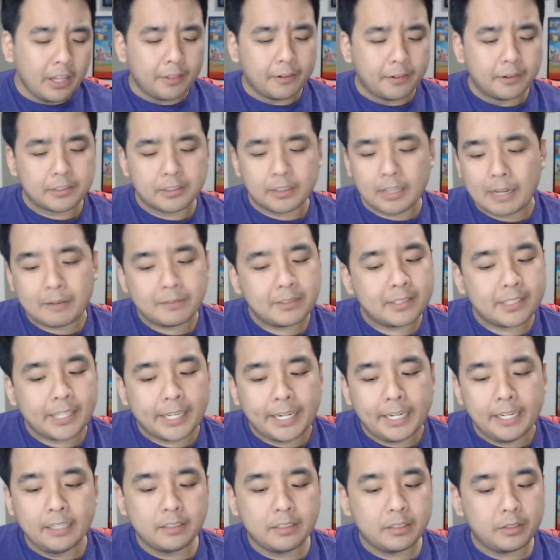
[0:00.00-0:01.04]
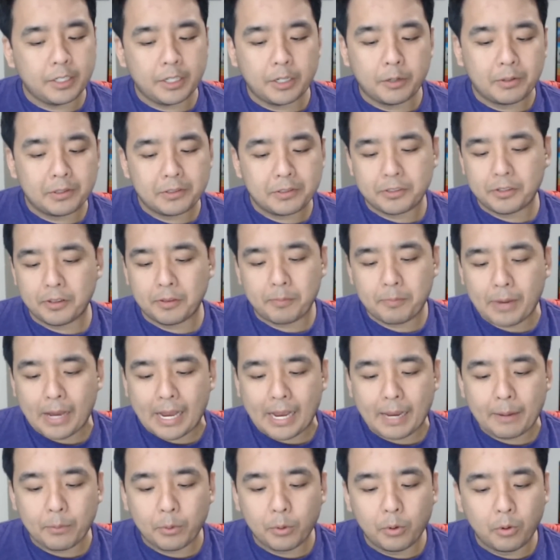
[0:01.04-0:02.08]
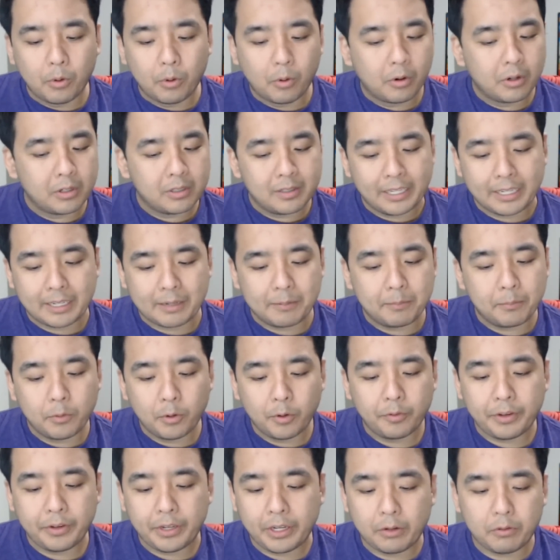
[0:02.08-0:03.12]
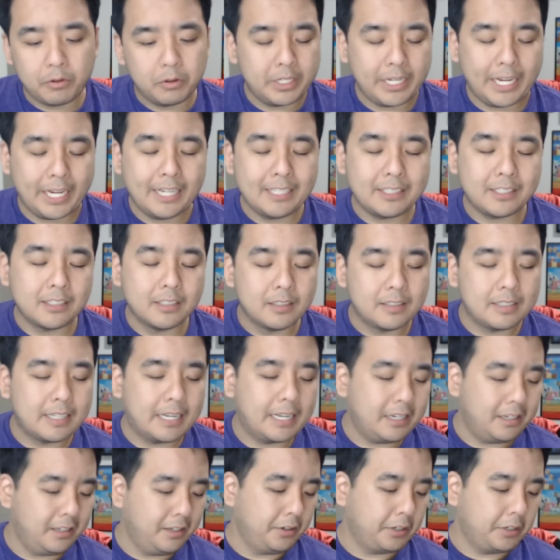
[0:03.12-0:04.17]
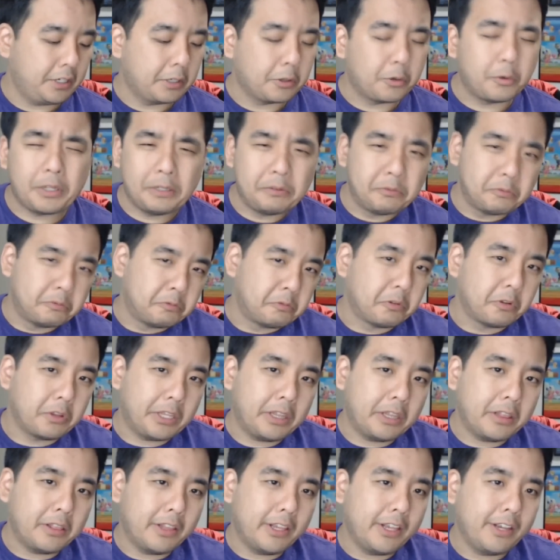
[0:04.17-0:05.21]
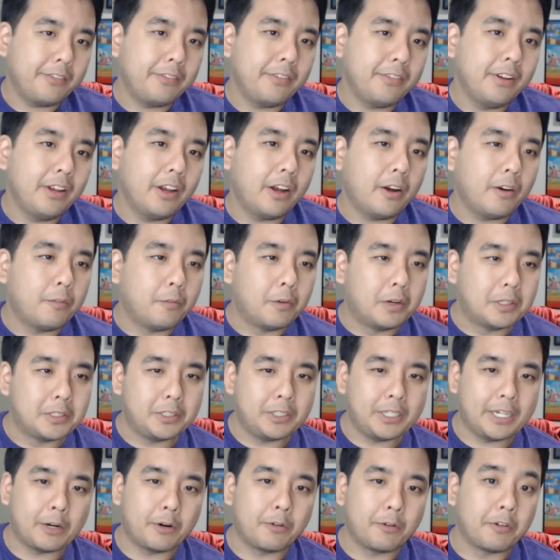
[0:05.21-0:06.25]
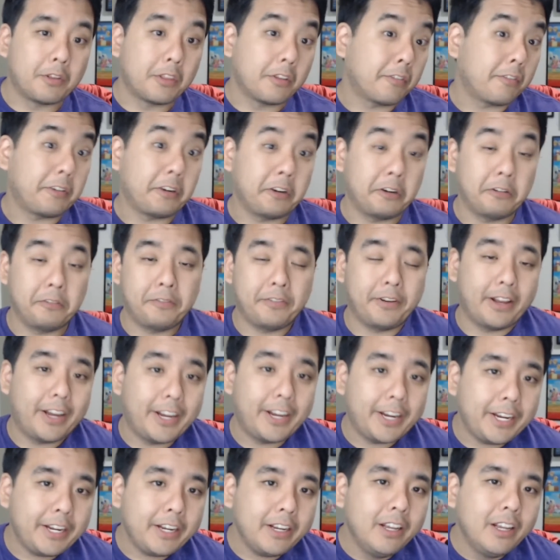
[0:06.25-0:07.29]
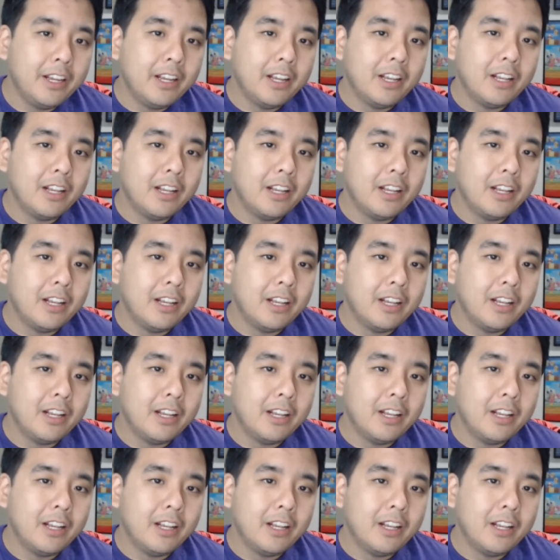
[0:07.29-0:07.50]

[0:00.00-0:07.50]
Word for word: There's a lot of sayings, you know, what's in the Bible or in like a movie, quotations that you can only really live once you get over the fear of dying.